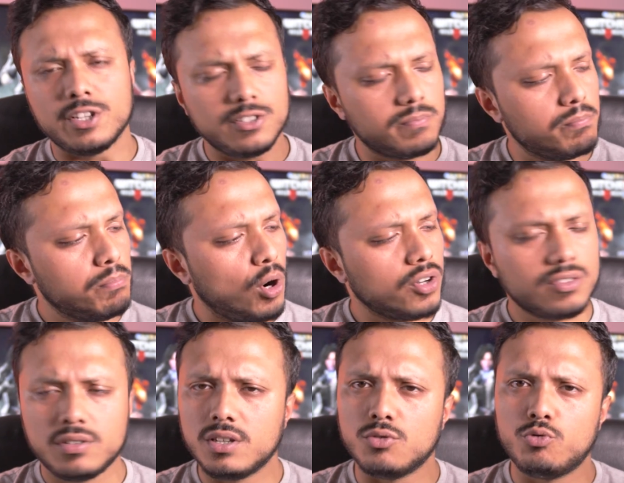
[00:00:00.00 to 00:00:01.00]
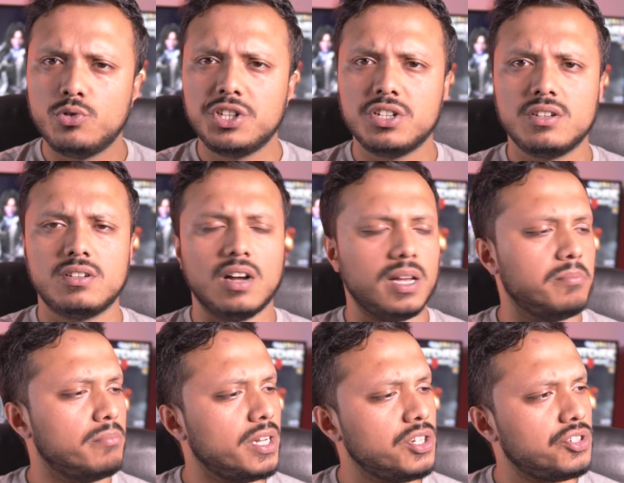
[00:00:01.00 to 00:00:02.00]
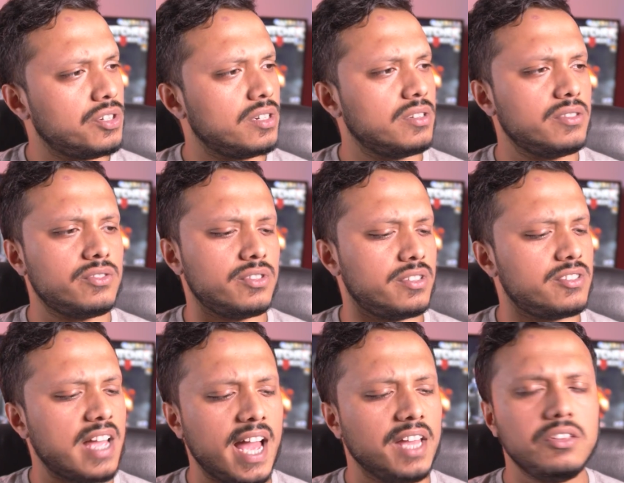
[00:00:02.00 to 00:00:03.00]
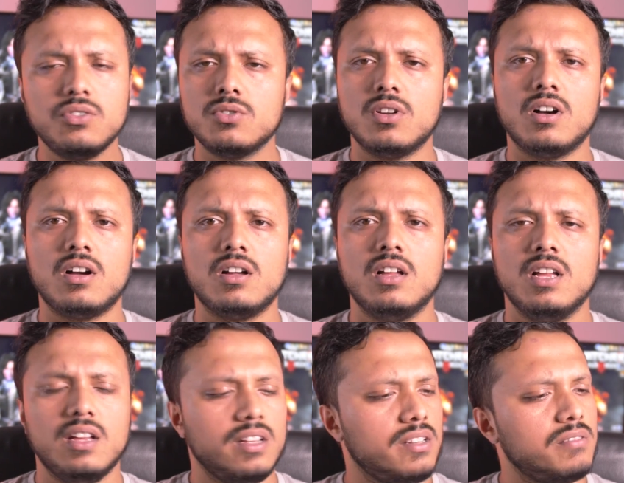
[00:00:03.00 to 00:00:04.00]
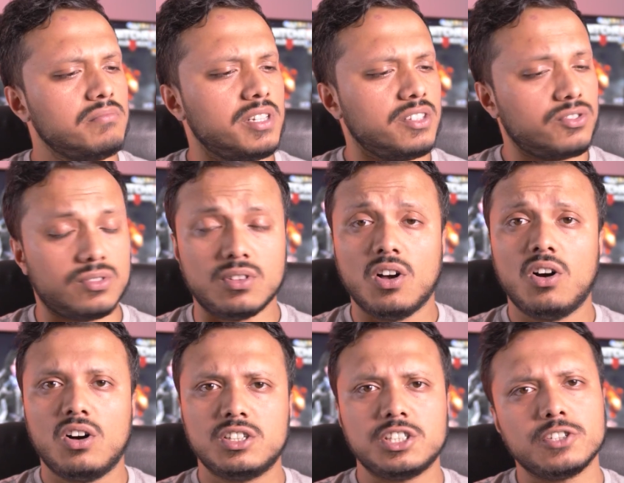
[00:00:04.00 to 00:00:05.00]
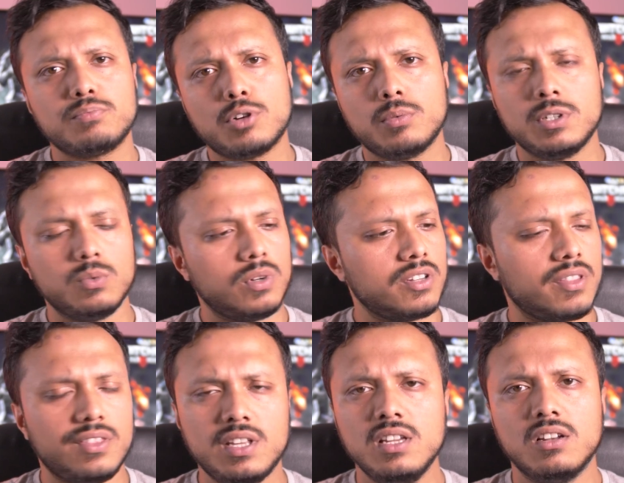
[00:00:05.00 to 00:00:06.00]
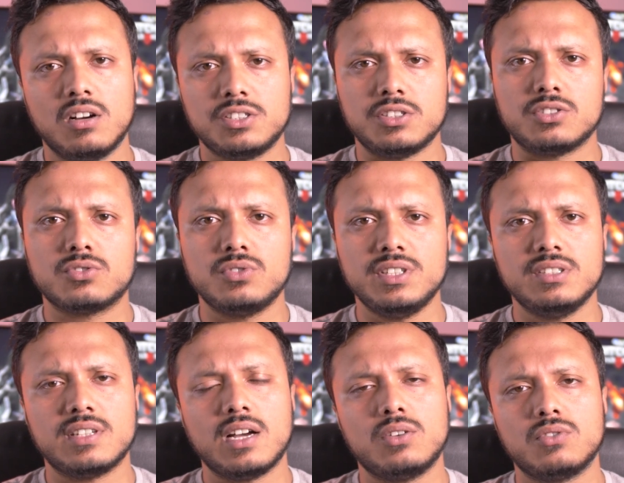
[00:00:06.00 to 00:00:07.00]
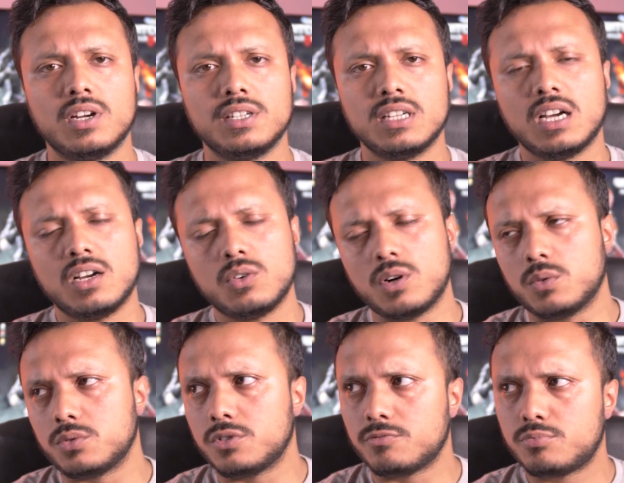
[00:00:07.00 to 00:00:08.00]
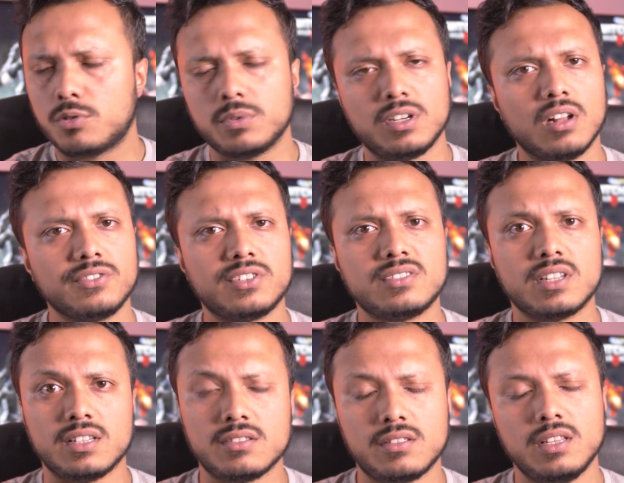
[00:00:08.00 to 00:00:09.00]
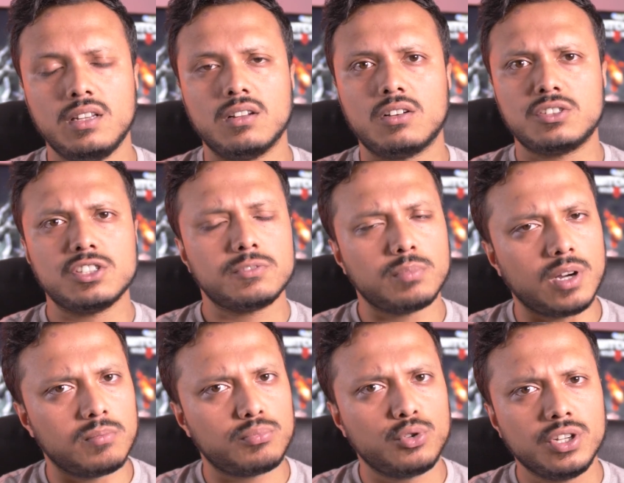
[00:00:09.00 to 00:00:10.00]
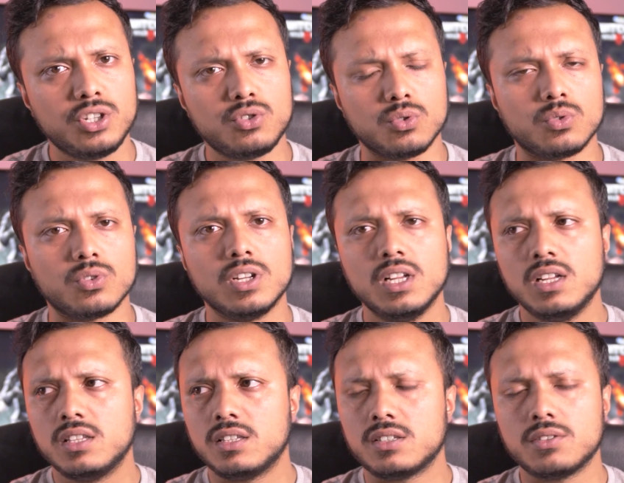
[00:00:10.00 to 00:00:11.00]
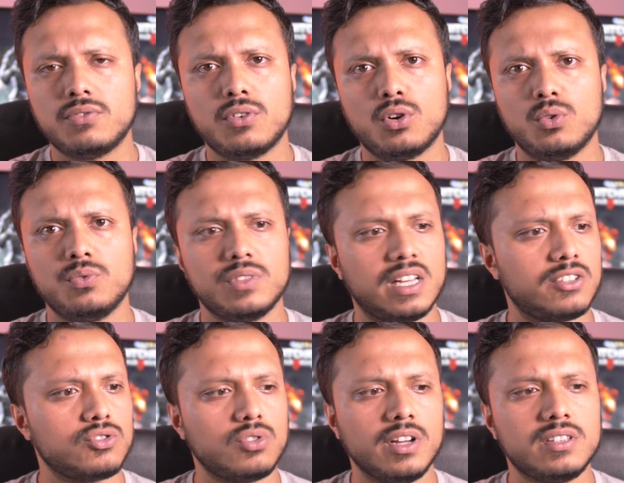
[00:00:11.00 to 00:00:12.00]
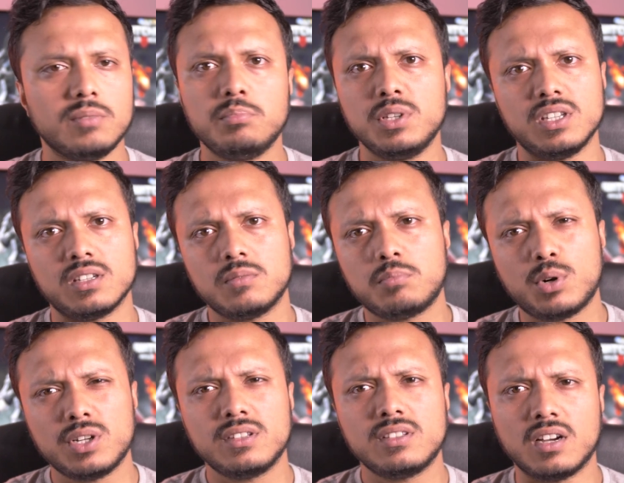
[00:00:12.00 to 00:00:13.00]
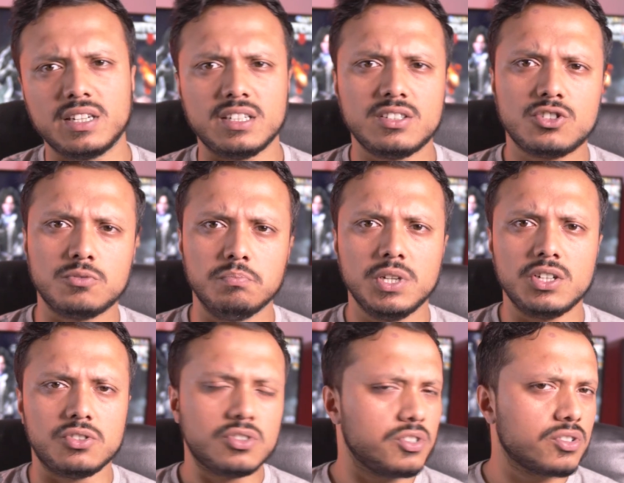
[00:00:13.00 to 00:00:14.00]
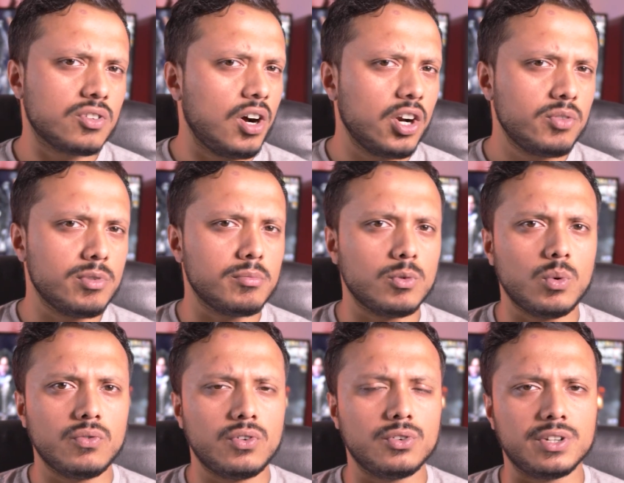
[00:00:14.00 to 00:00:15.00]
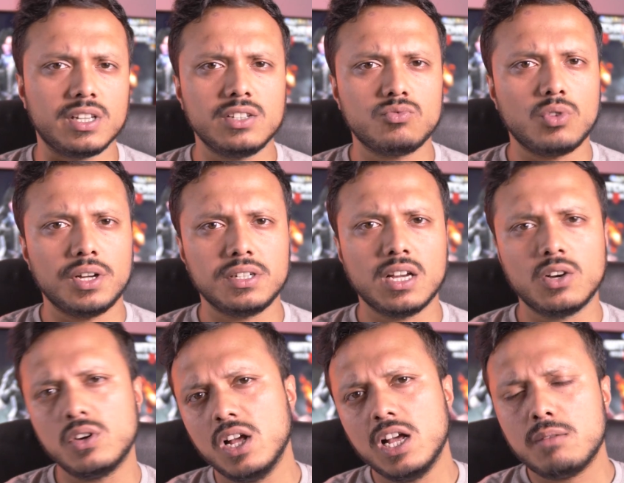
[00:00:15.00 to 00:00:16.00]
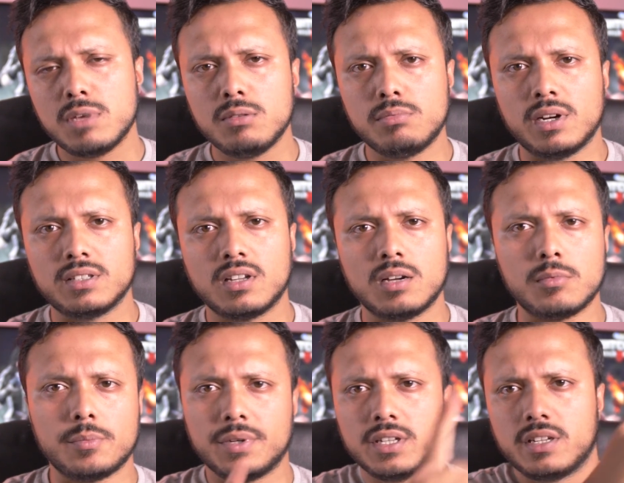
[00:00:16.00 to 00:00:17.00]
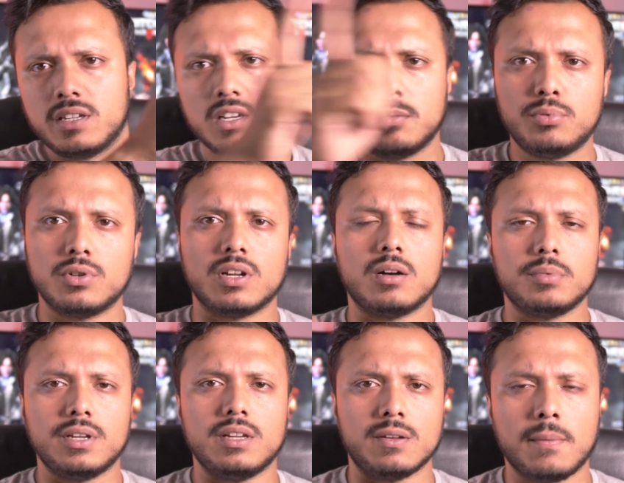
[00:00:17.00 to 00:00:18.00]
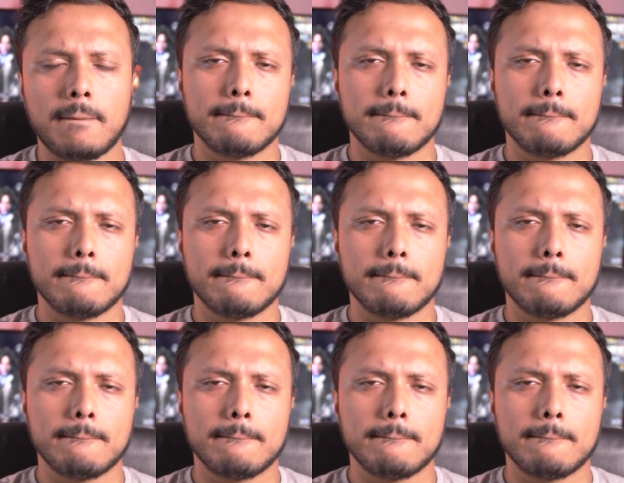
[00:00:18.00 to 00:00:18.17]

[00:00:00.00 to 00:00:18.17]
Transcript: its boxy, rigid dimensions, it's angular, it's large, it's probably one of the largest screens out right now. I would have probably loved to say it's the largest, but I'm pretty sure there's a phone that's tried to beat it by a tiny smidge. I just can't remember what phone it is right now. Maybe by the time I edit it, I'll put it up here.